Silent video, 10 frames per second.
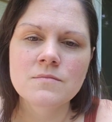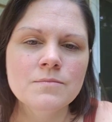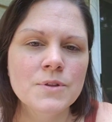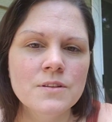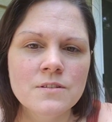
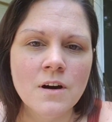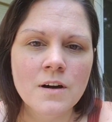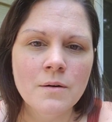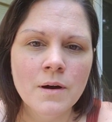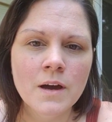put the
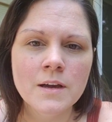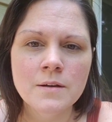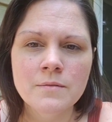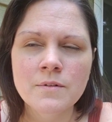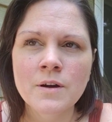dog away.
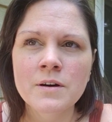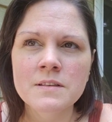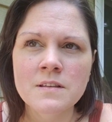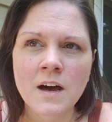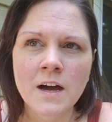Go
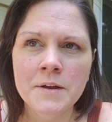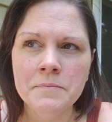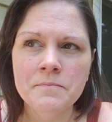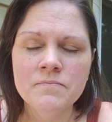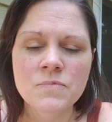outside.
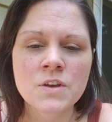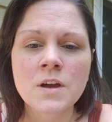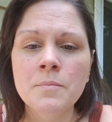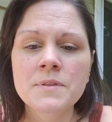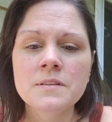
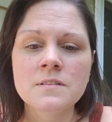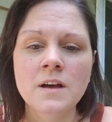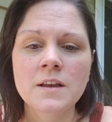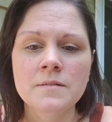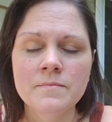Look up at the
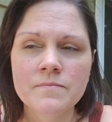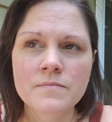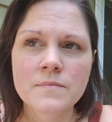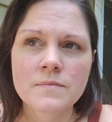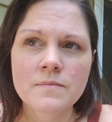sun.
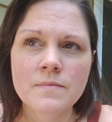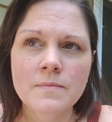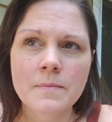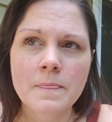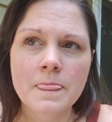
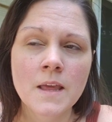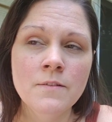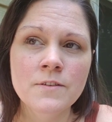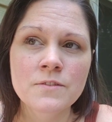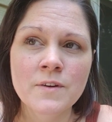
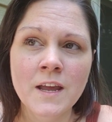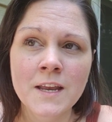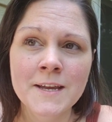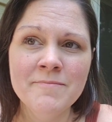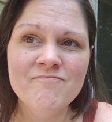If it's
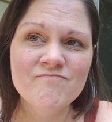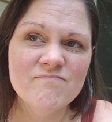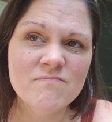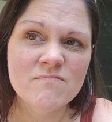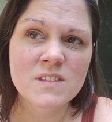raining,
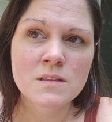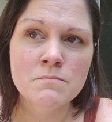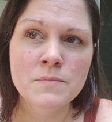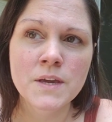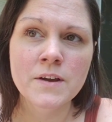
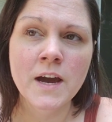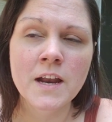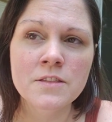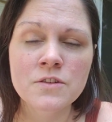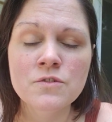peek your head
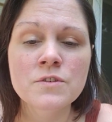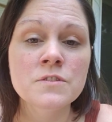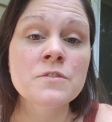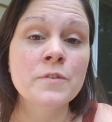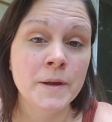out the door
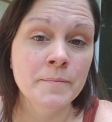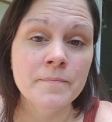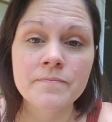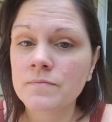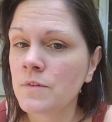and scream.
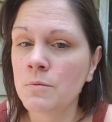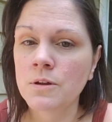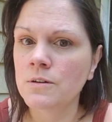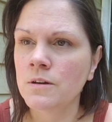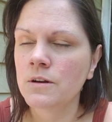
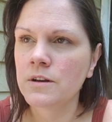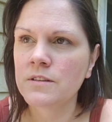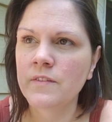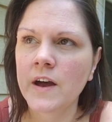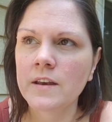Nobody will hear it.
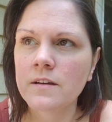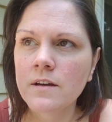It's fine.